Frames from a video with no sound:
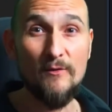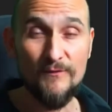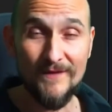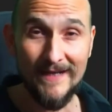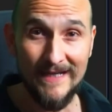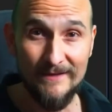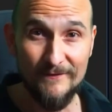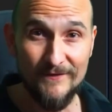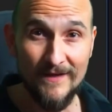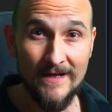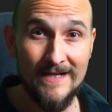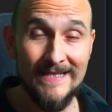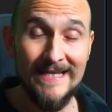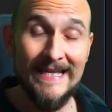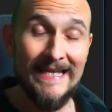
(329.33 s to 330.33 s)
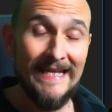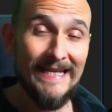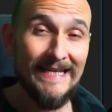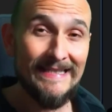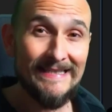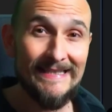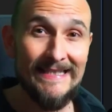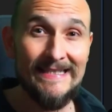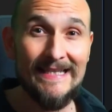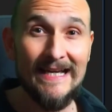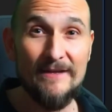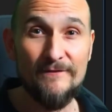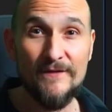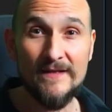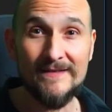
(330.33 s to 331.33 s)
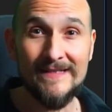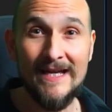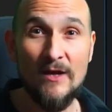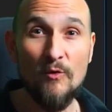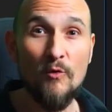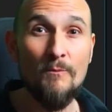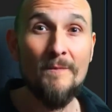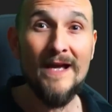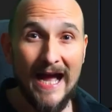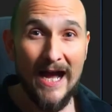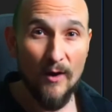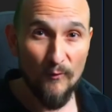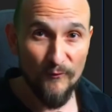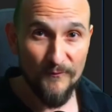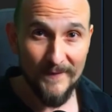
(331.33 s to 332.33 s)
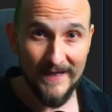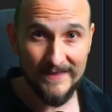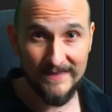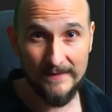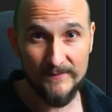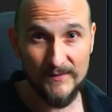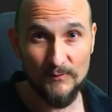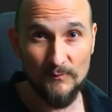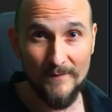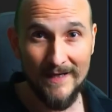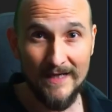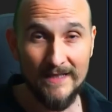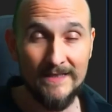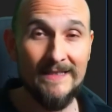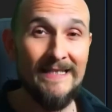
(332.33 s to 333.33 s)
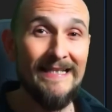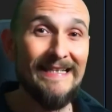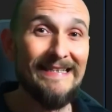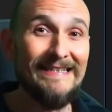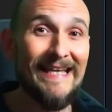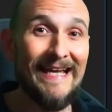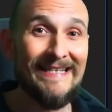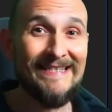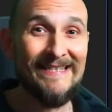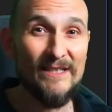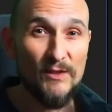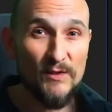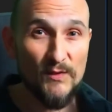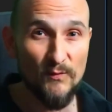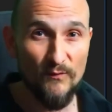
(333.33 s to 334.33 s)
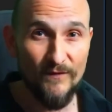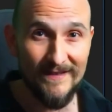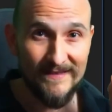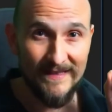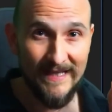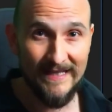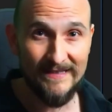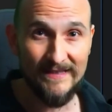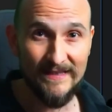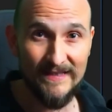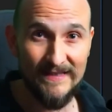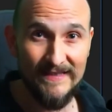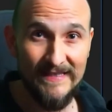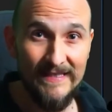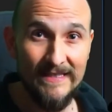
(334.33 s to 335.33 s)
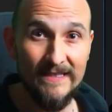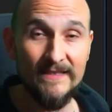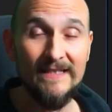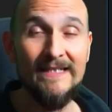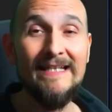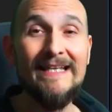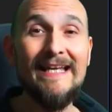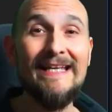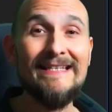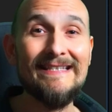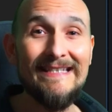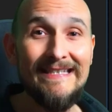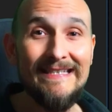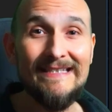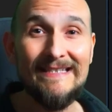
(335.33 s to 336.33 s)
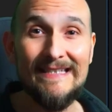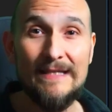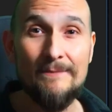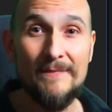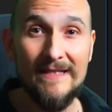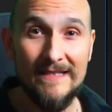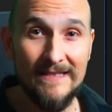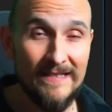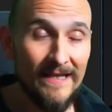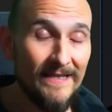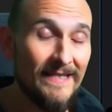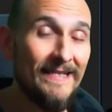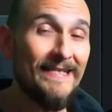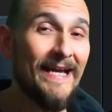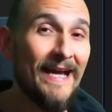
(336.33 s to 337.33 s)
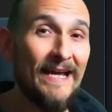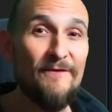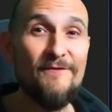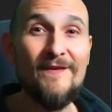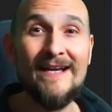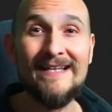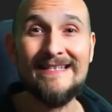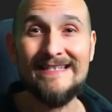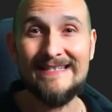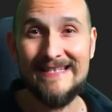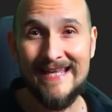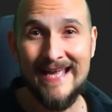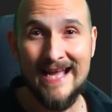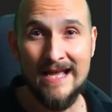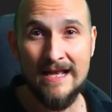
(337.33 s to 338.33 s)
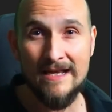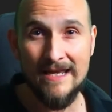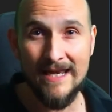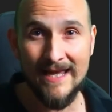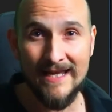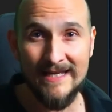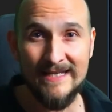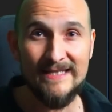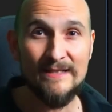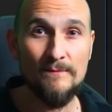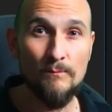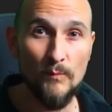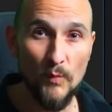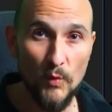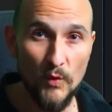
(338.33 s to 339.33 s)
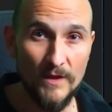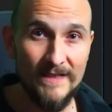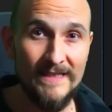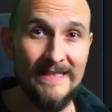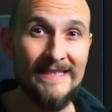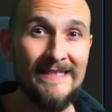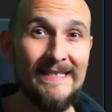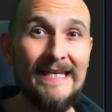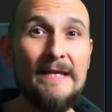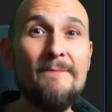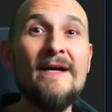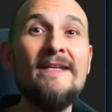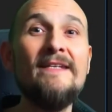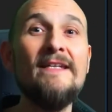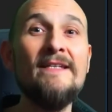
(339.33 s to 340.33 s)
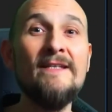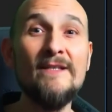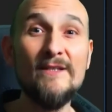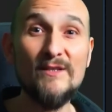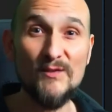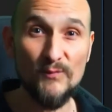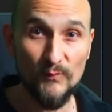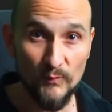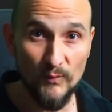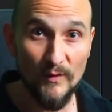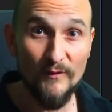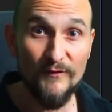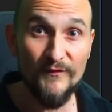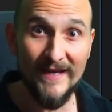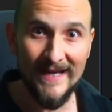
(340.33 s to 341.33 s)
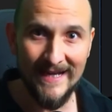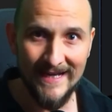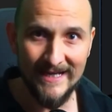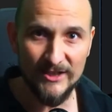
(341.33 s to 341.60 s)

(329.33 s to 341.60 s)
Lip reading: this isn't about exposing anyone or saying, oh man, how dumb can you be? How can you fall for that? It's just about raising awareness that this kind of thing exists. Online, it's just way